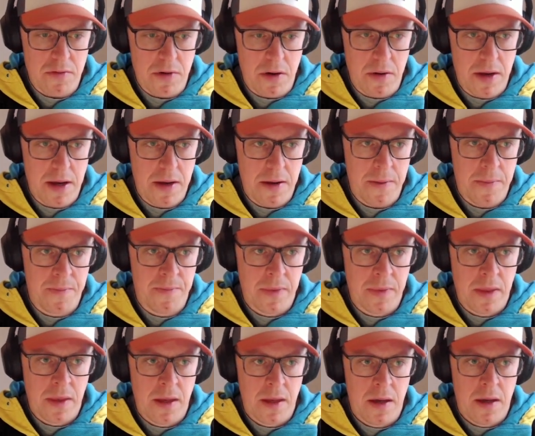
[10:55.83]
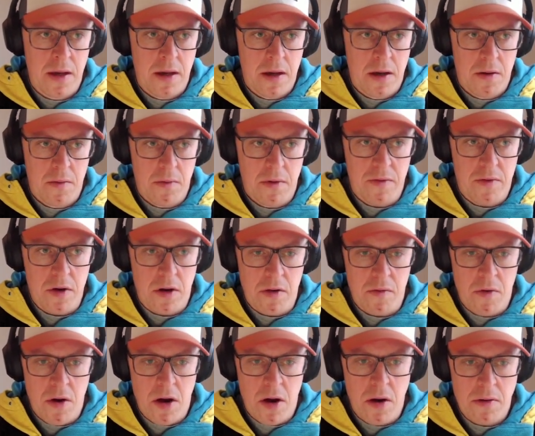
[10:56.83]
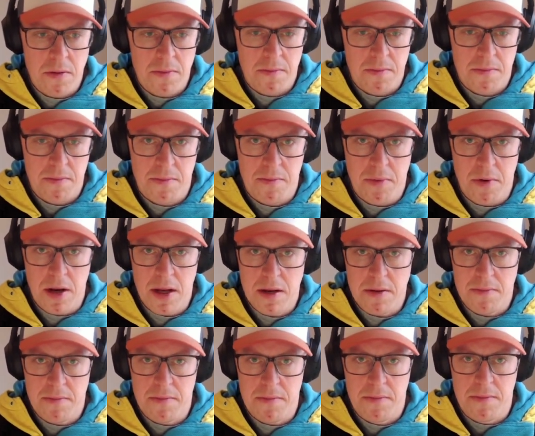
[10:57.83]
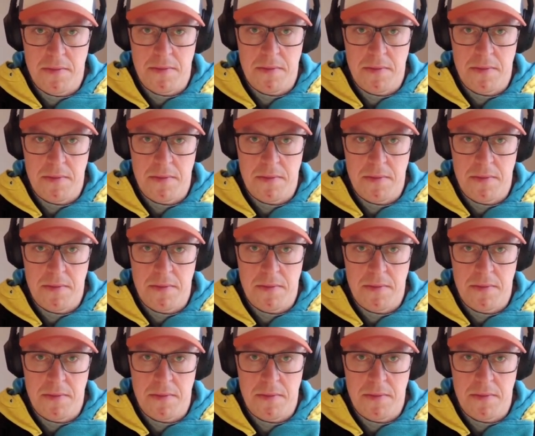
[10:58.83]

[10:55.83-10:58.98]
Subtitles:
this row here. We've got a row, brilliant.